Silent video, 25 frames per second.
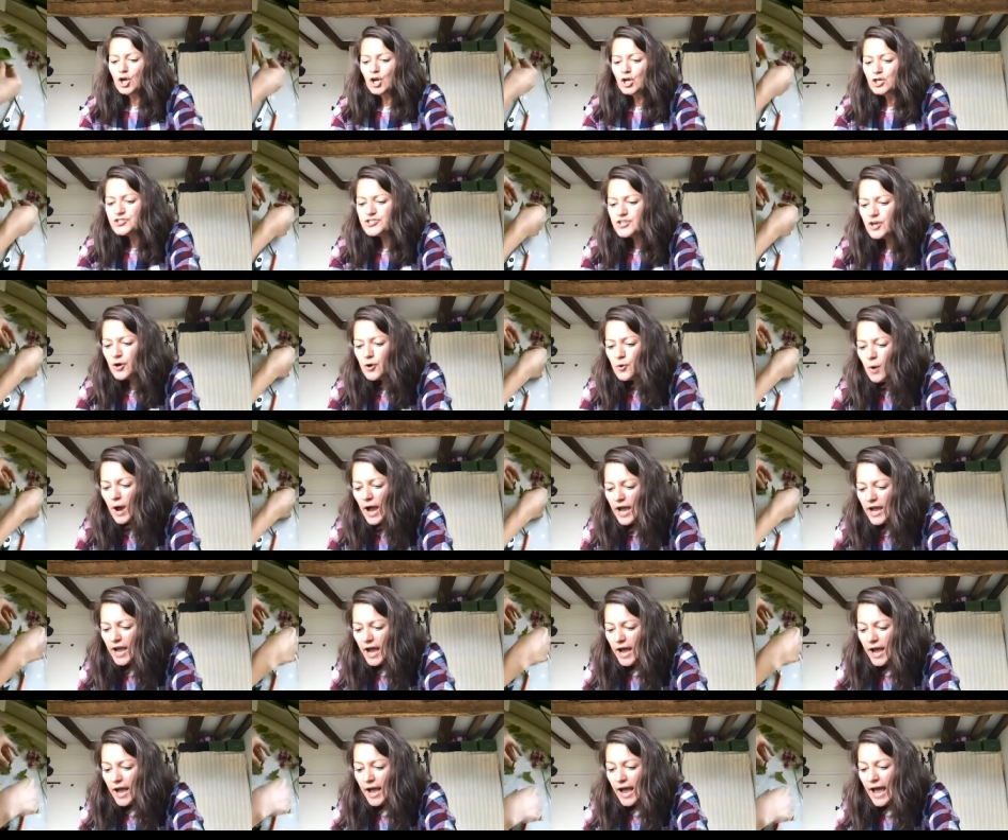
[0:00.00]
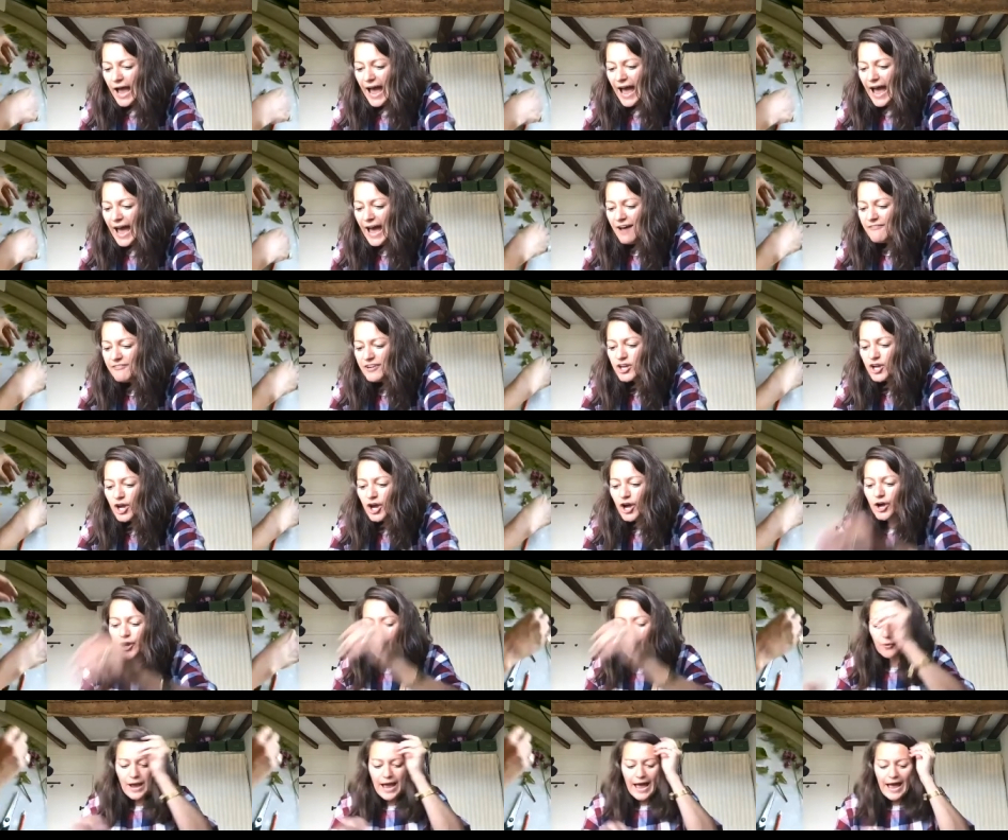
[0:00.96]
So uh, have a
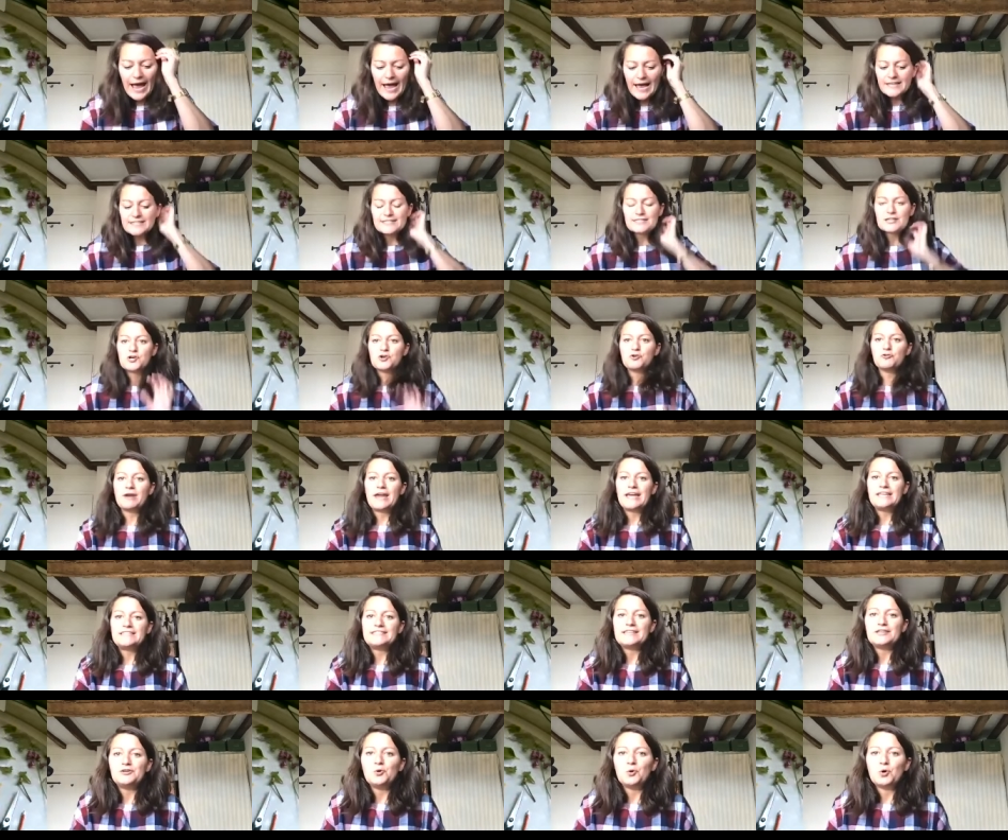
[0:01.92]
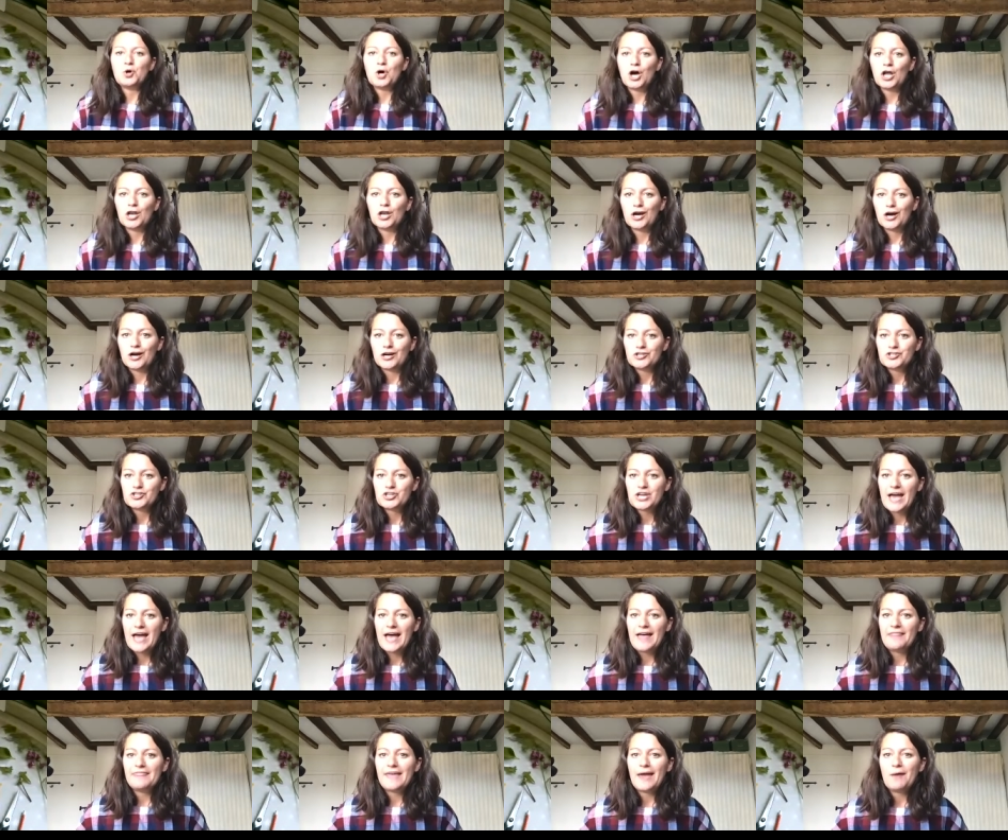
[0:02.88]
go at creating your collage.
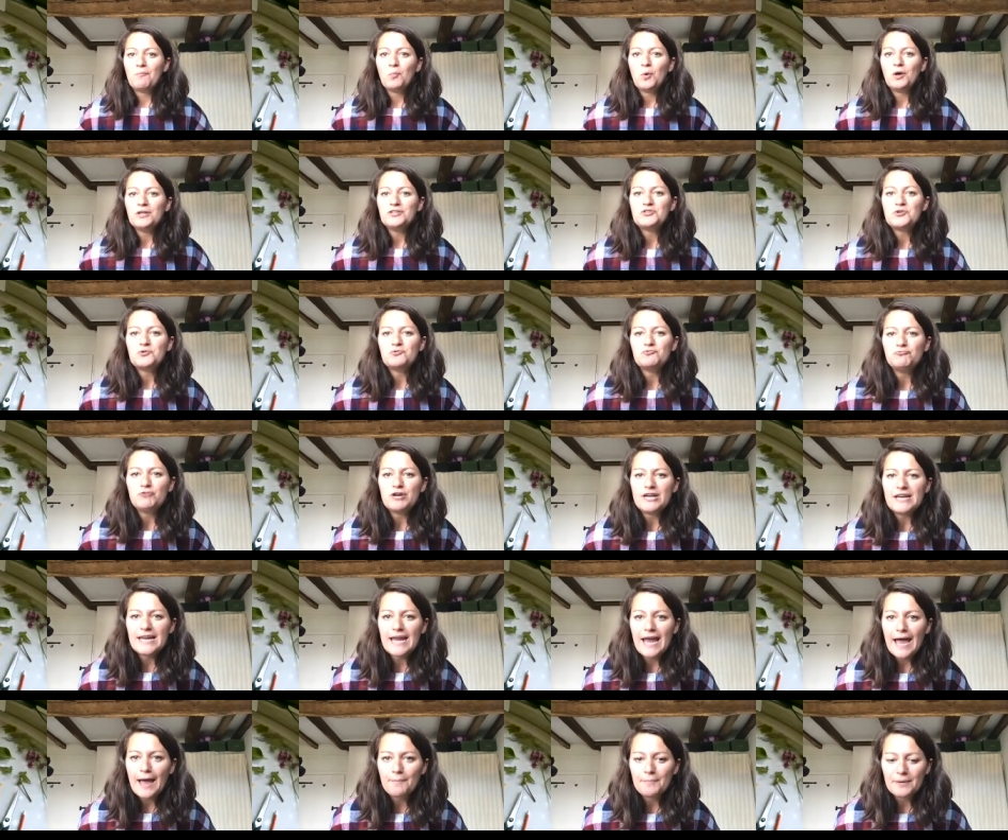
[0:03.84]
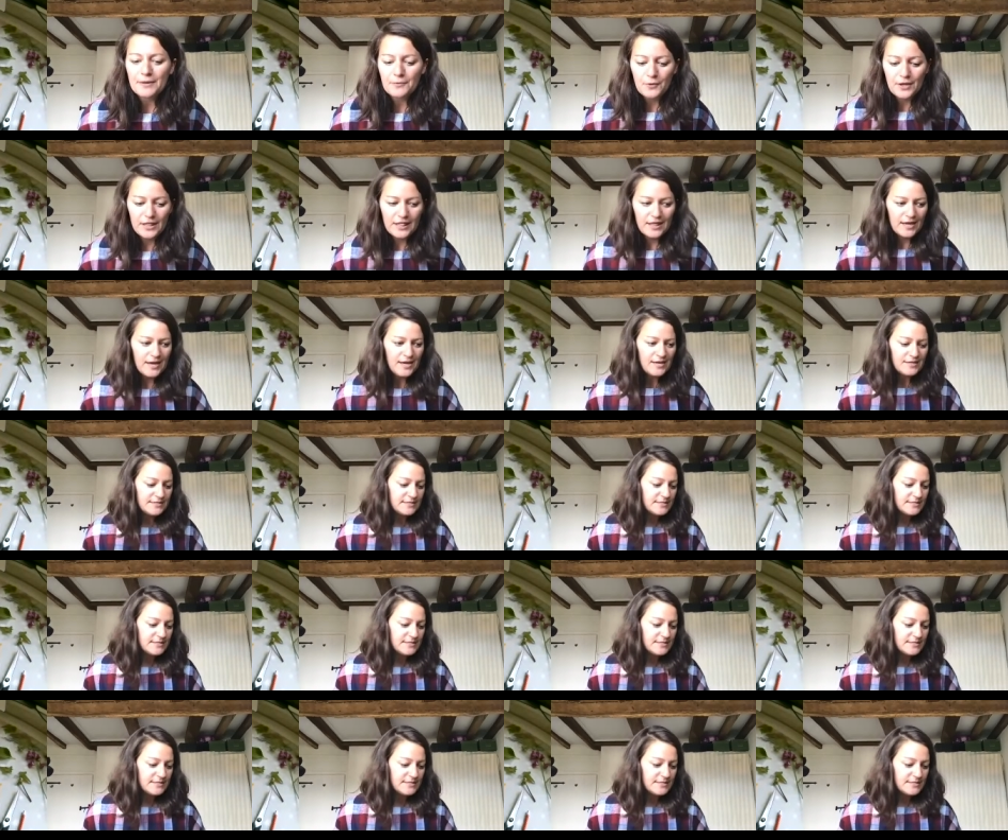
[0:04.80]
And then once you're really happy with it,